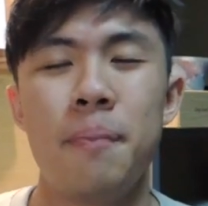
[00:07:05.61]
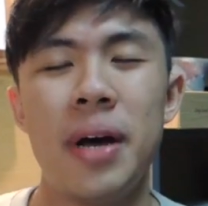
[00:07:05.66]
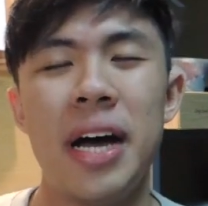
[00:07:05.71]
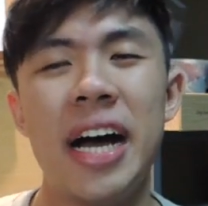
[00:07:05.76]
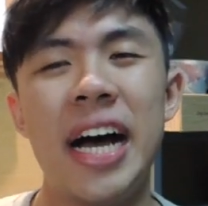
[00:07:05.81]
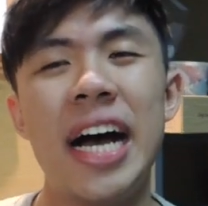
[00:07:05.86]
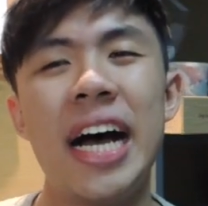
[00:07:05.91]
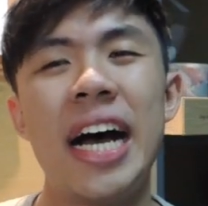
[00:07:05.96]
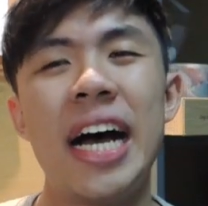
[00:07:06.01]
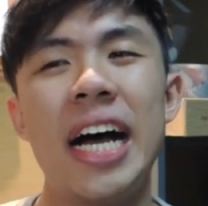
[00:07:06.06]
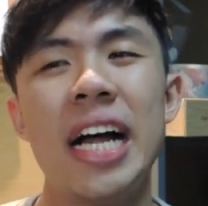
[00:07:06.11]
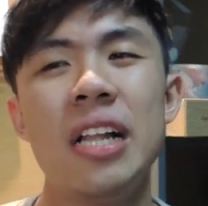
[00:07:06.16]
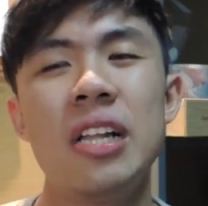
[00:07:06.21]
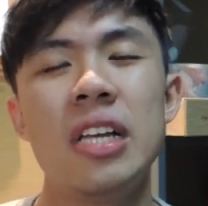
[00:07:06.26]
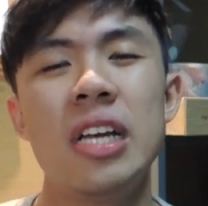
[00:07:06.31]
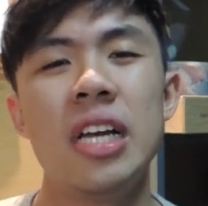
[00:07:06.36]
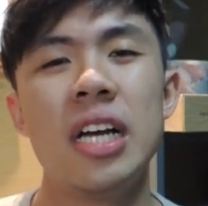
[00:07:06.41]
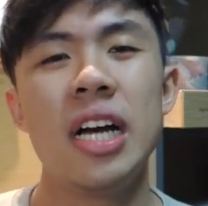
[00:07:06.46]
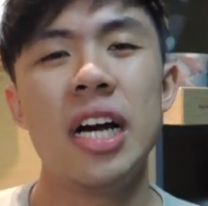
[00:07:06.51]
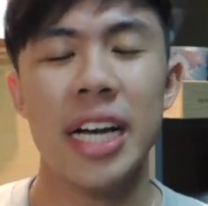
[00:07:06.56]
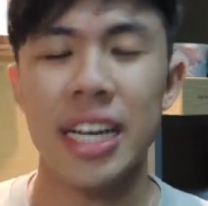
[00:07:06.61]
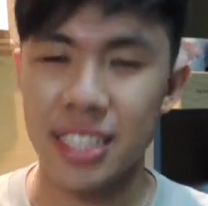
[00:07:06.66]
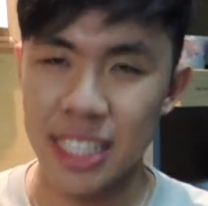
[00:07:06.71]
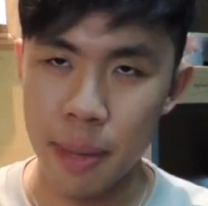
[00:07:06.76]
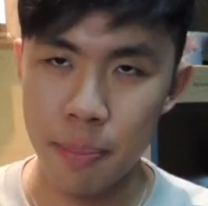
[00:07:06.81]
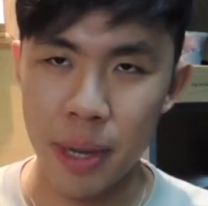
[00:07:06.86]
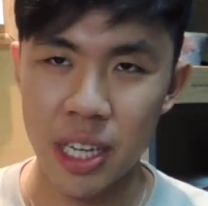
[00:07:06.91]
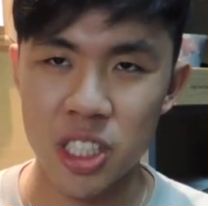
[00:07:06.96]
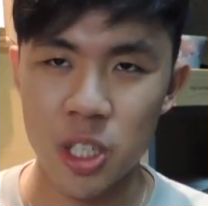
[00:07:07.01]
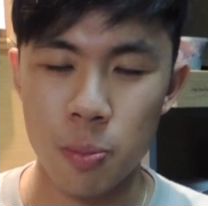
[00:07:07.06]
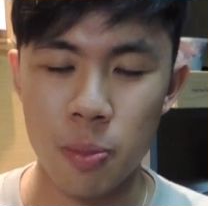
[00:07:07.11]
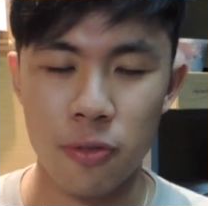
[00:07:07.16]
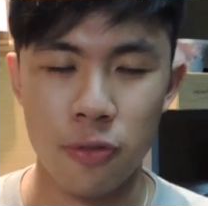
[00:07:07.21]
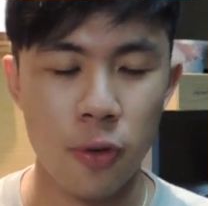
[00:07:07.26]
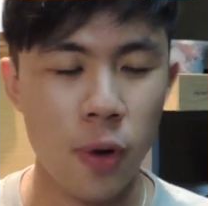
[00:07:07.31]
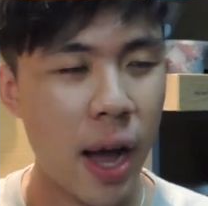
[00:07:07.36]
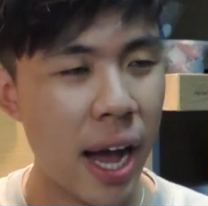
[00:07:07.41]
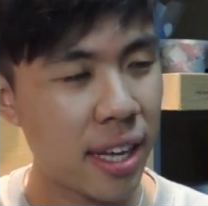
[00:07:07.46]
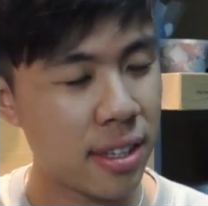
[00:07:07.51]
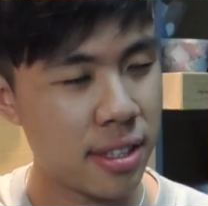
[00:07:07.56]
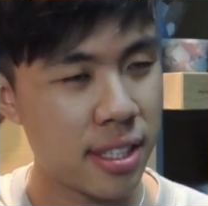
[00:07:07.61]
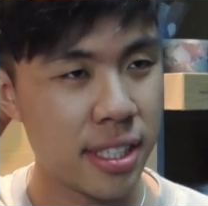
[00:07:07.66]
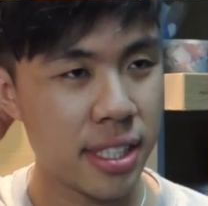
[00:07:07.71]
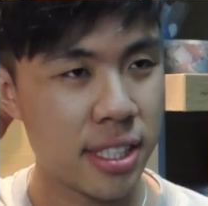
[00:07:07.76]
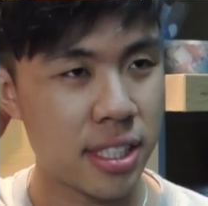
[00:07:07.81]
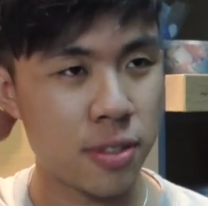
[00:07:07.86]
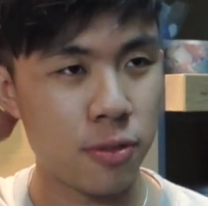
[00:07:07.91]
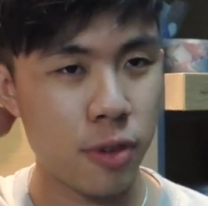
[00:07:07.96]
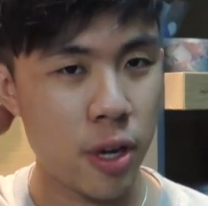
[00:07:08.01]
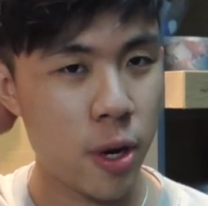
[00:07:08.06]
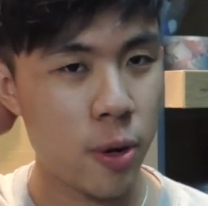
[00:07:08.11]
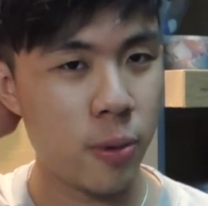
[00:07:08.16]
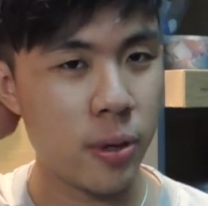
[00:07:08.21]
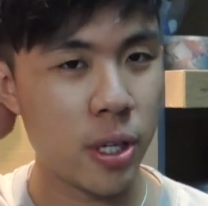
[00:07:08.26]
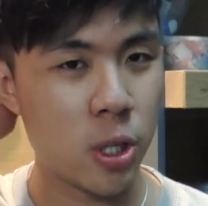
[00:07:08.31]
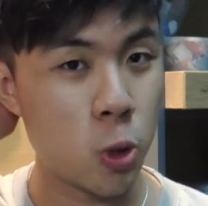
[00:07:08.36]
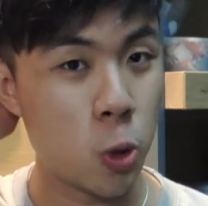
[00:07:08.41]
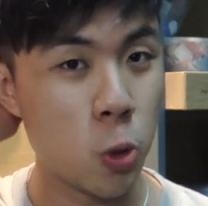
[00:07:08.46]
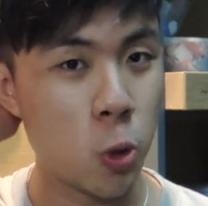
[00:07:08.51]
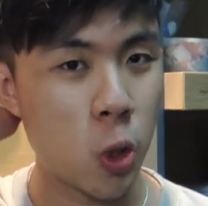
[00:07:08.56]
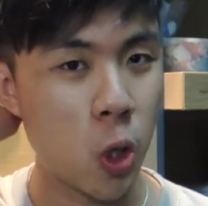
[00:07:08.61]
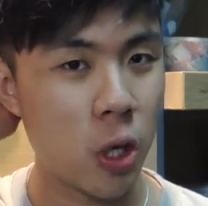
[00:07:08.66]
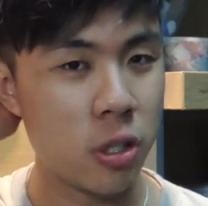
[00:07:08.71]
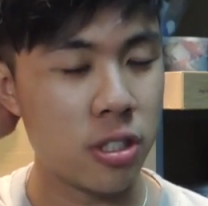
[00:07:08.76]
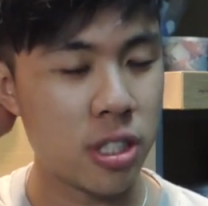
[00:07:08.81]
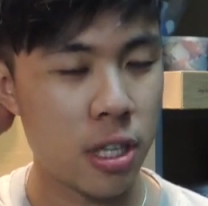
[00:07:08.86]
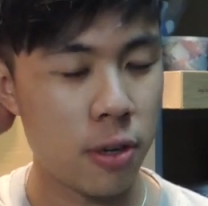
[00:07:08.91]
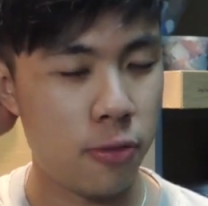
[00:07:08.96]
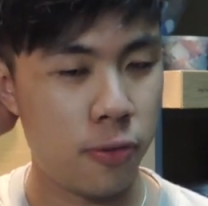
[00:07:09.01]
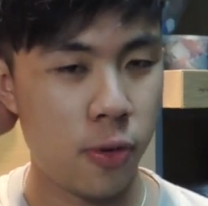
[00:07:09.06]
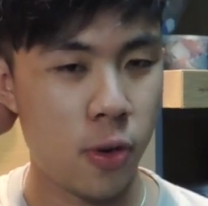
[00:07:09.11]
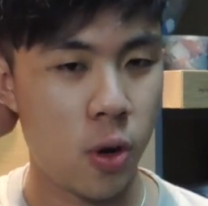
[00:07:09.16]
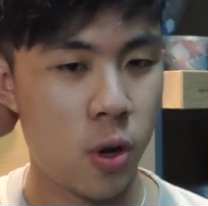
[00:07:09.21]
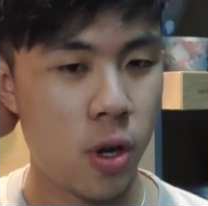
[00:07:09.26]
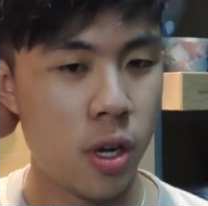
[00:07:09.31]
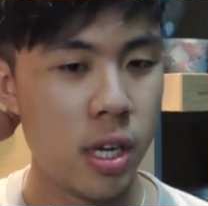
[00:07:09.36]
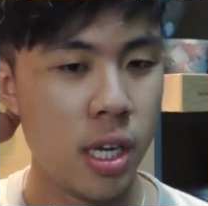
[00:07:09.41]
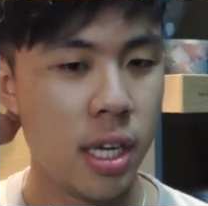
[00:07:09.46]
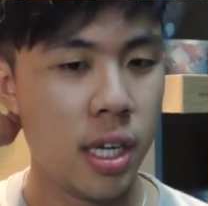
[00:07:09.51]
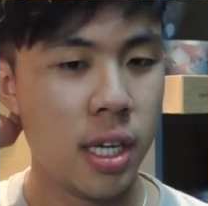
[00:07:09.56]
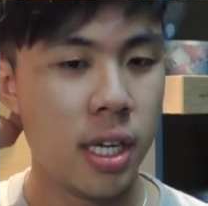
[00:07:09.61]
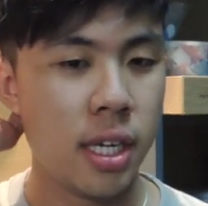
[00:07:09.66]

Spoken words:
But as I mentioned before, I think it's a very cool concept for